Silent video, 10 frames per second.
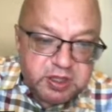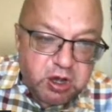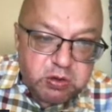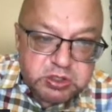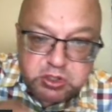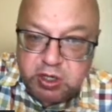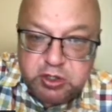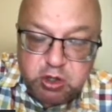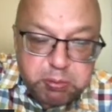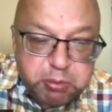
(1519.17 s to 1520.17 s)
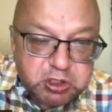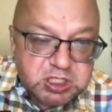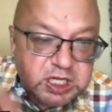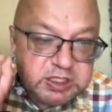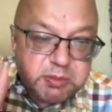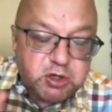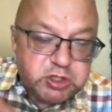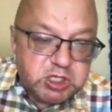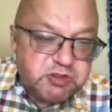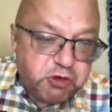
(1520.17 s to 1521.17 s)
now also, I did not put on slide about
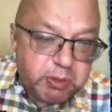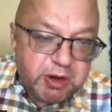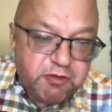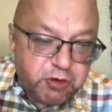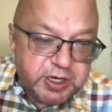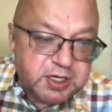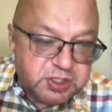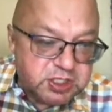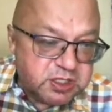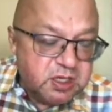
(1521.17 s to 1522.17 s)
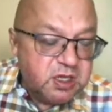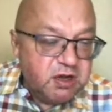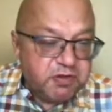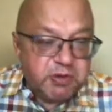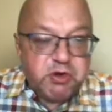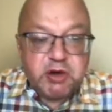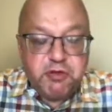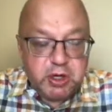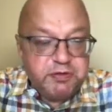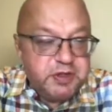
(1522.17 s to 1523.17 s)
transformer for React, this framework
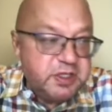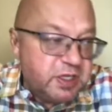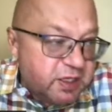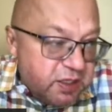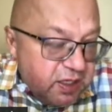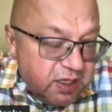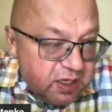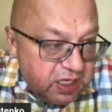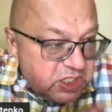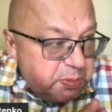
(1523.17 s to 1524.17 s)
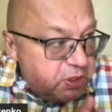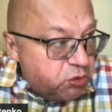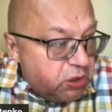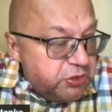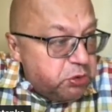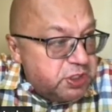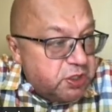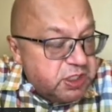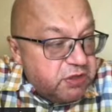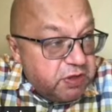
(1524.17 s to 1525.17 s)
for NVIDIA. It's a bit old,
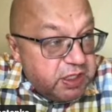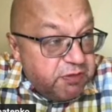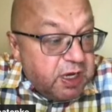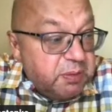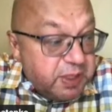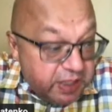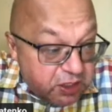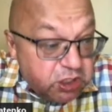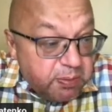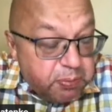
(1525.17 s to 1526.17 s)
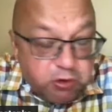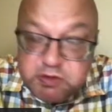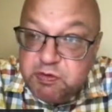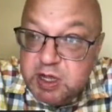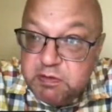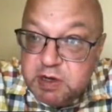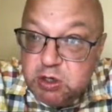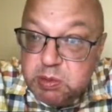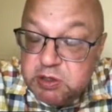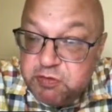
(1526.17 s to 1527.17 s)
2021, but actually proved very
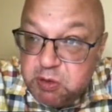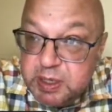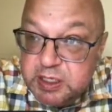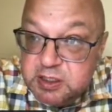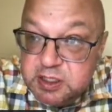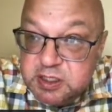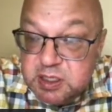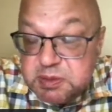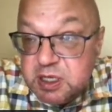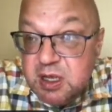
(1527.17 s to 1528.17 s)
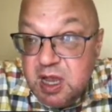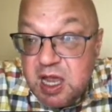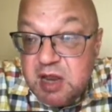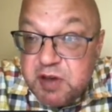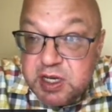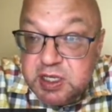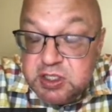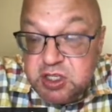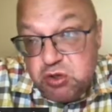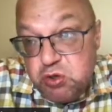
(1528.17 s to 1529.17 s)
valuable for many systems and very
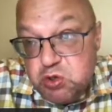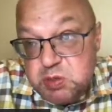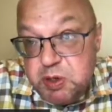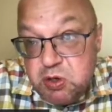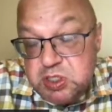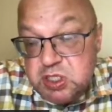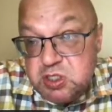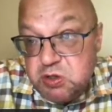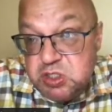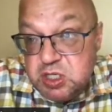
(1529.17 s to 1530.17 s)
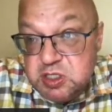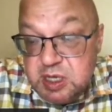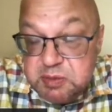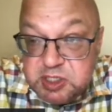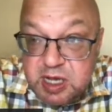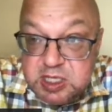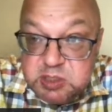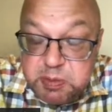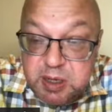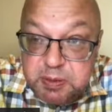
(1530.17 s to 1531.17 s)
easy to use because it's not just some science
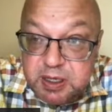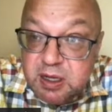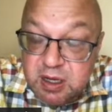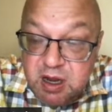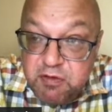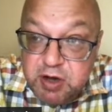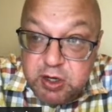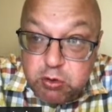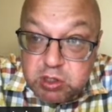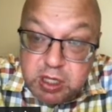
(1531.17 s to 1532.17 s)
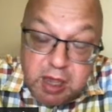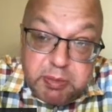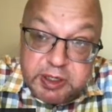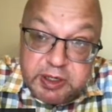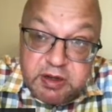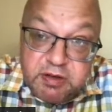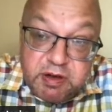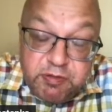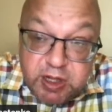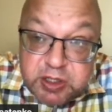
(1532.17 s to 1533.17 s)
paper, very good library,
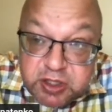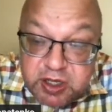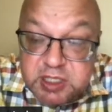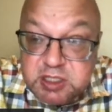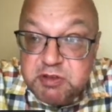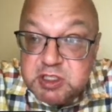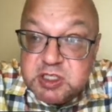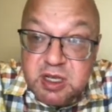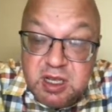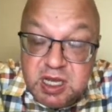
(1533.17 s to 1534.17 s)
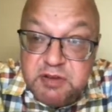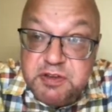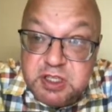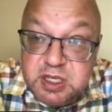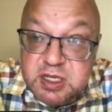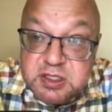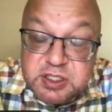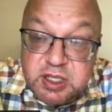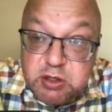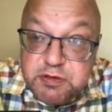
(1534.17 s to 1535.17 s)
well integrated with NVIDIA
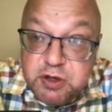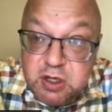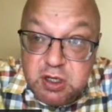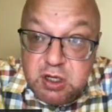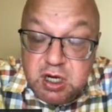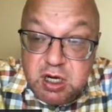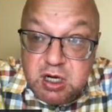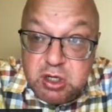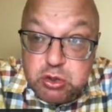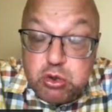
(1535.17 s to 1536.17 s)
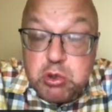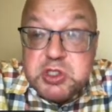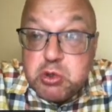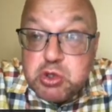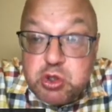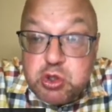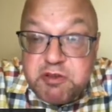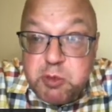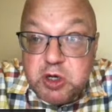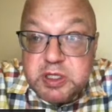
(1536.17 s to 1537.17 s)
set of tools to serve
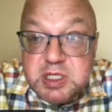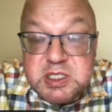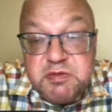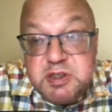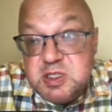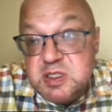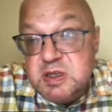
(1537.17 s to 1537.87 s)
models with